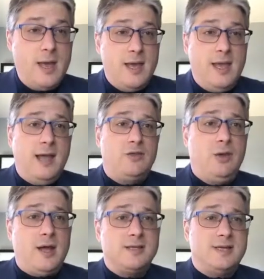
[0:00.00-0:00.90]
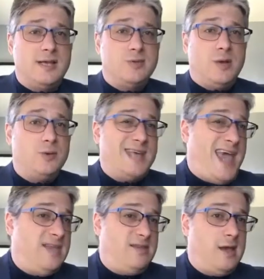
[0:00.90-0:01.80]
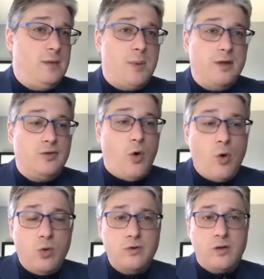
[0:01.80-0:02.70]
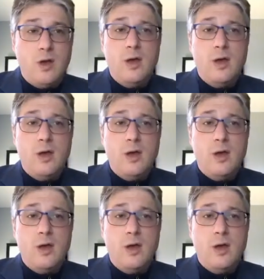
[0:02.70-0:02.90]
He entered the United States when he was 18 months old.